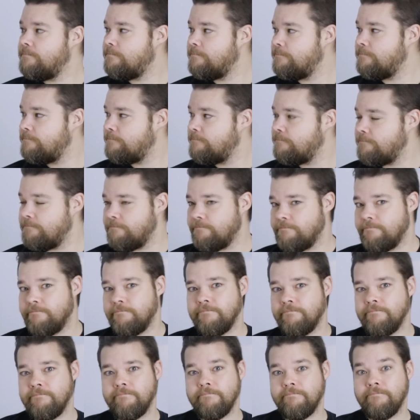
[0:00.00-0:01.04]

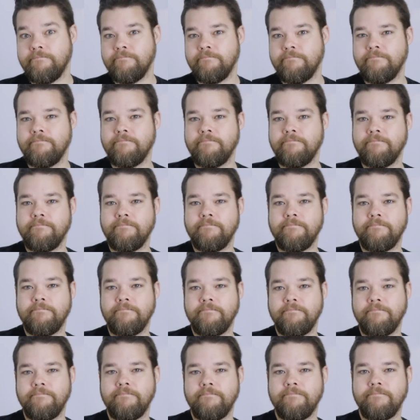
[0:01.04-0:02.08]

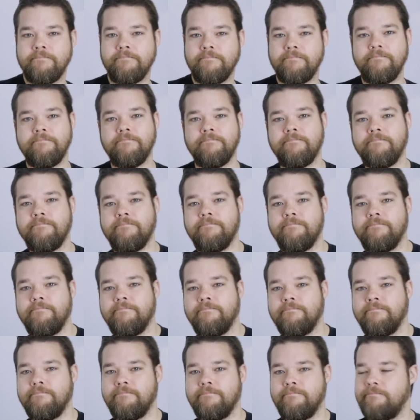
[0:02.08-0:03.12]

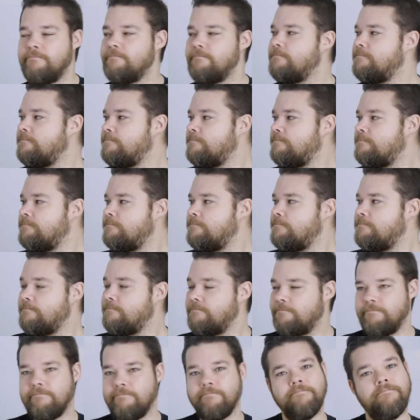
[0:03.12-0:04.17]

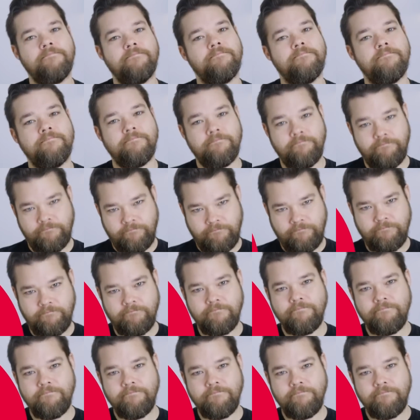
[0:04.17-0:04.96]
(silent)